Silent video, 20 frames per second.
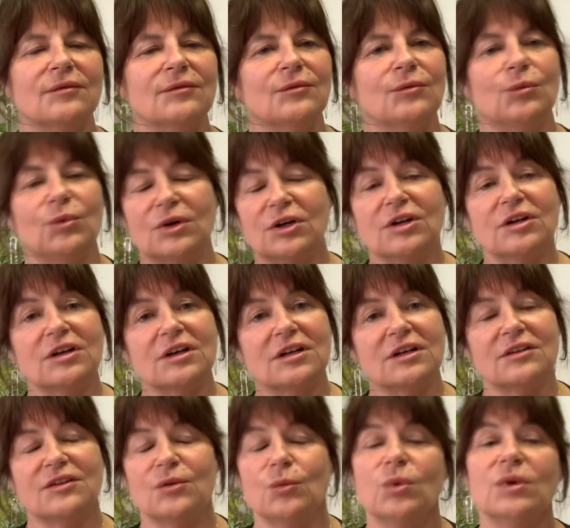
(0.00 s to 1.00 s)
work,
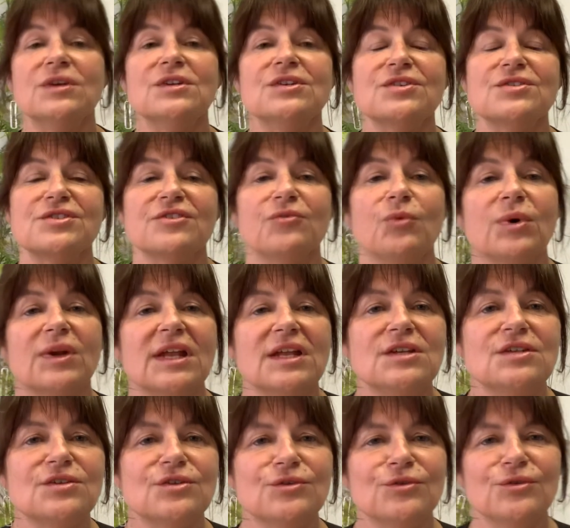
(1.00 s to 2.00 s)
the wonders of what I
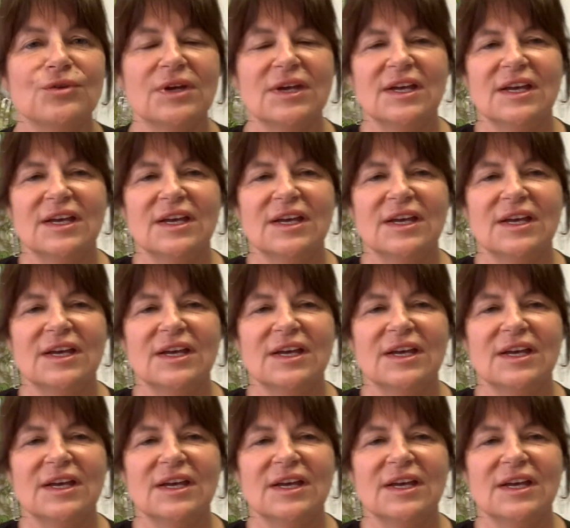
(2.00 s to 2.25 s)
do,